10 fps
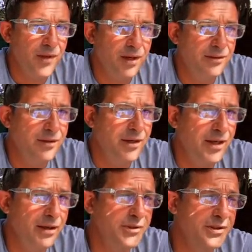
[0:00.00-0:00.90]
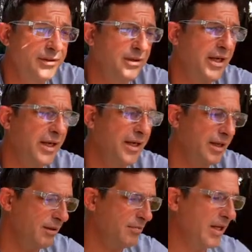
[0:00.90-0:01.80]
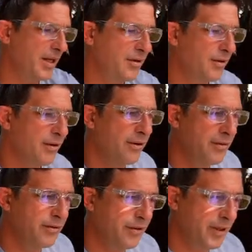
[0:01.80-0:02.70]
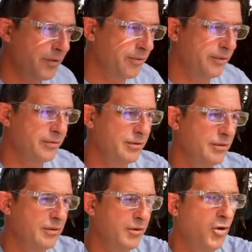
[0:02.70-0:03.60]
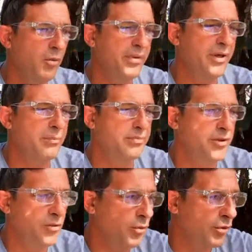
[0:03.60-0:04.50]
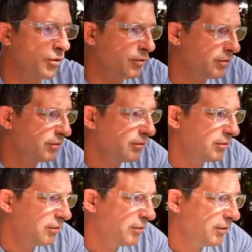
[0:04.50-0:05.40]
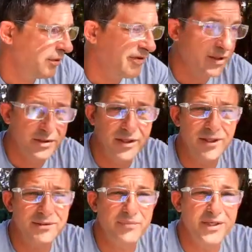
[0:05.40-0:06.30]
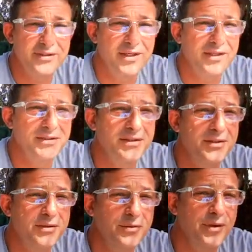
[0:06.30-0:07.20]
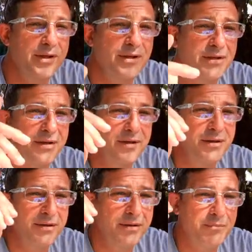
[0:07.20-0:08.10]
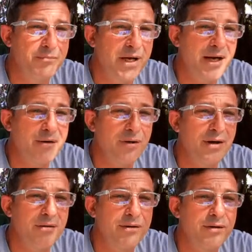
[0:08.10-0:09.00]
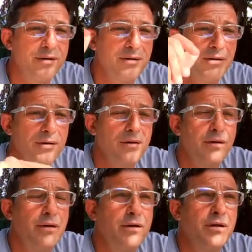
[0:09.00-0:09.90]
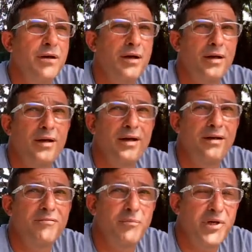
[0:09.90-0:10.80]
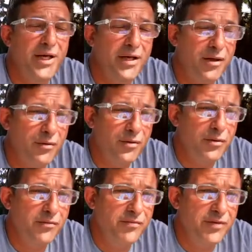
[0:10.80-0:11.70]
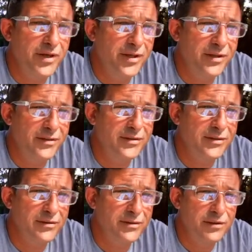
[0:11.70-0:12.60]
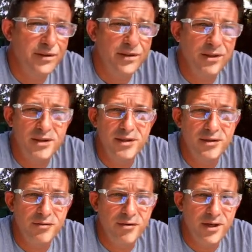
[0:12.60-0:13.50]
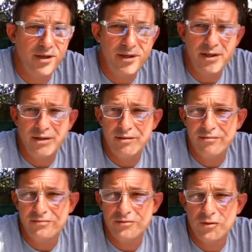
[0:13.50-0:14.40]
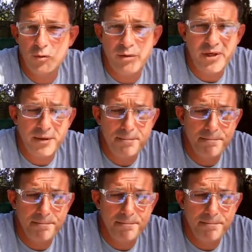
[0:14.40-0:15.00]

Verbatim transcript: And today I'm just hanging out in the backyard and thought I would open it up to the world. I've actually got some things I need to do in the background here. I have a banana grove that is in great need of trimming.